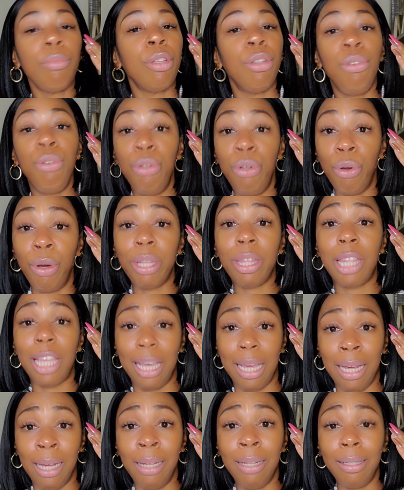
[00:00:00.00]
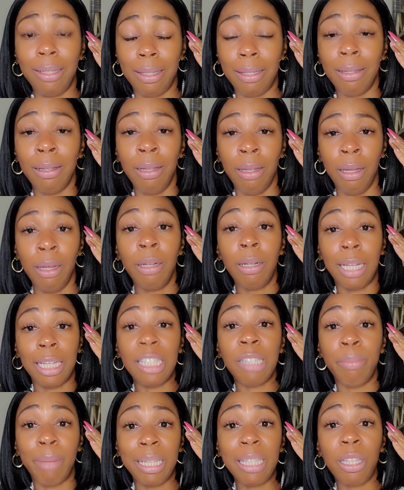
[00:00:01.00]
You doing things
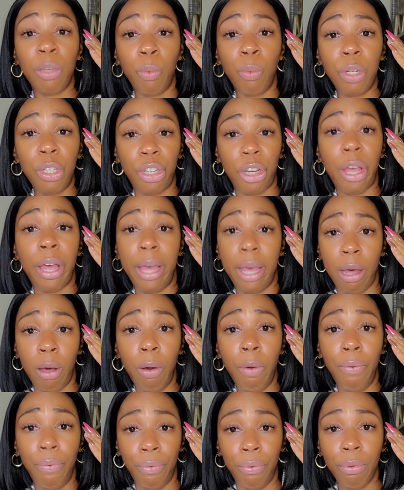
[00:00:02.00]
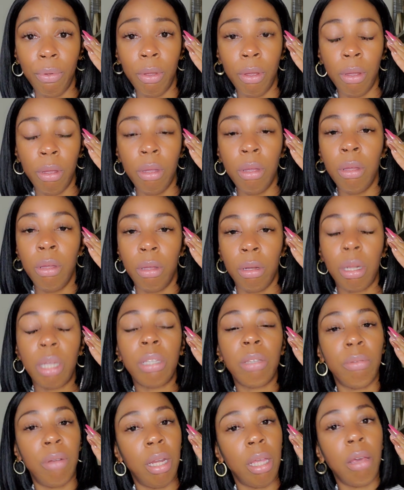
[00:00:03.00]
that's messing with your health, that's
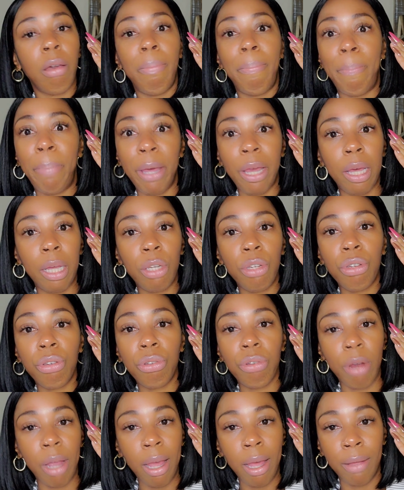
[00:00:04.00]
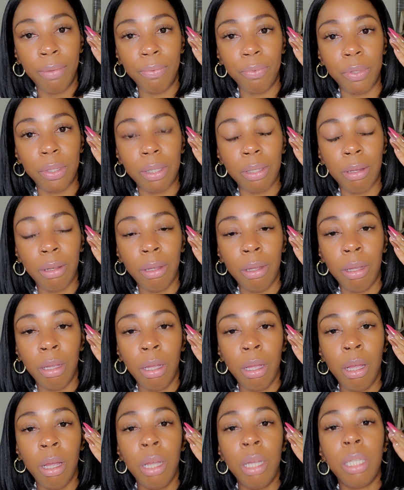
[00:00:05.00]
one of your biggest strengths.
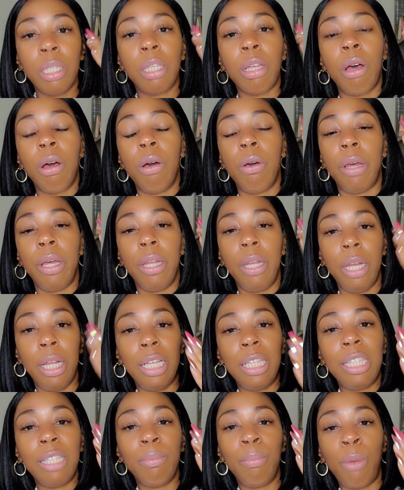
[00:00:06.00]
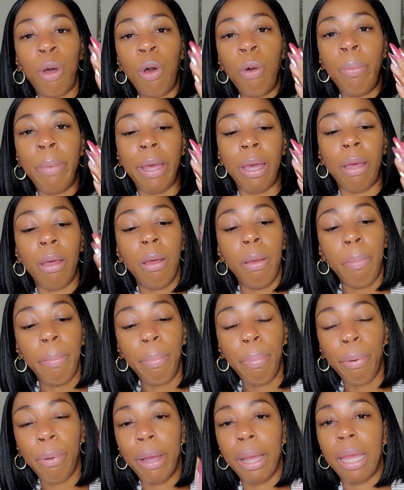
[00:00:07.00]
So in this moment,
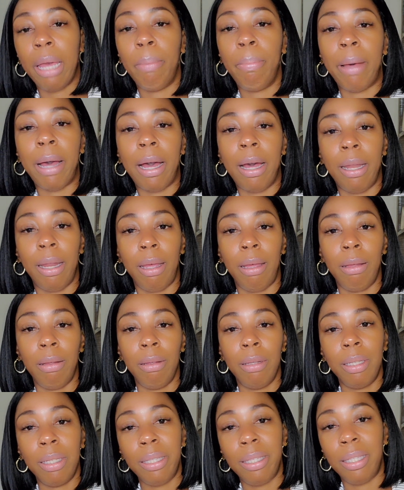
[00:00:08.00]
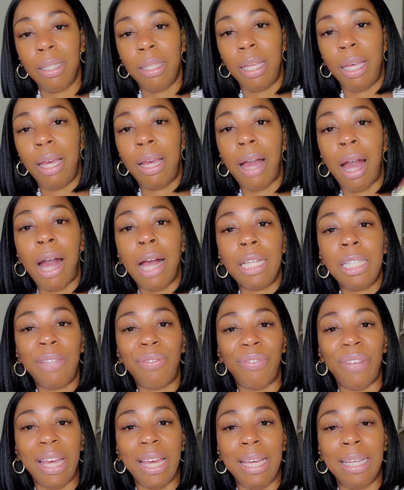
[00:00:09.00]
pray about it. Seek God's
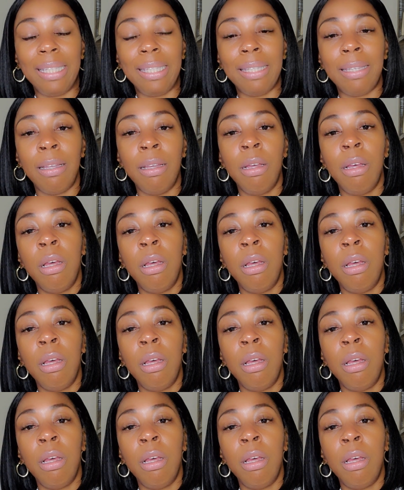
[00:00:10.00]
face.